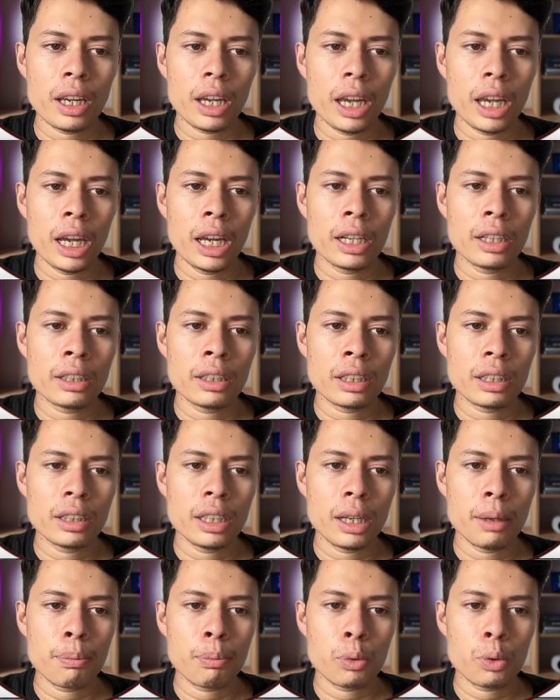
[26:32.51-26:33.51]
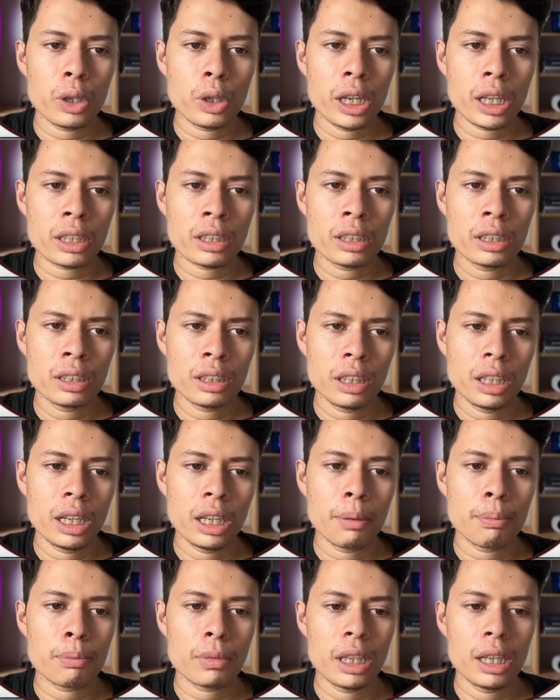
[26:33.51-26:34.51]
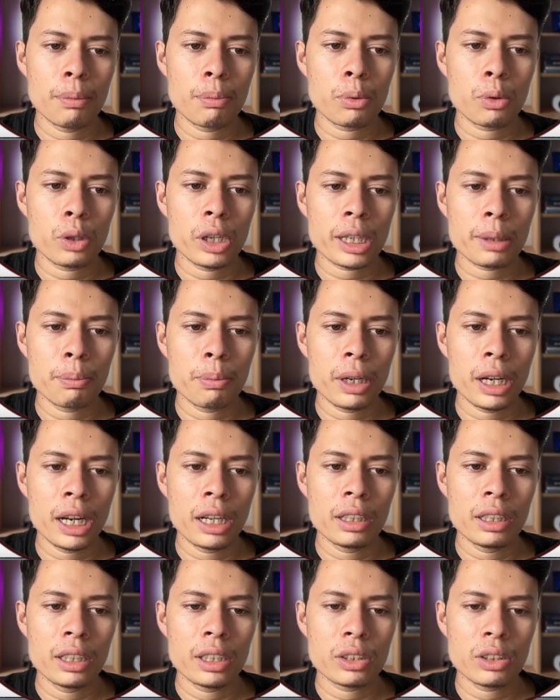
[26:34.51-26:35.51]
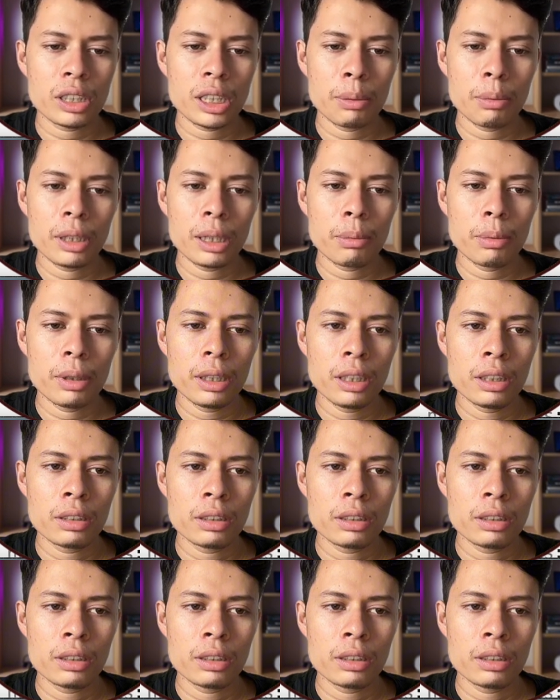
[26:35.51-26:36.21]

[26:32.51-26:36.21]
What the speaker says: and the product brand is not available.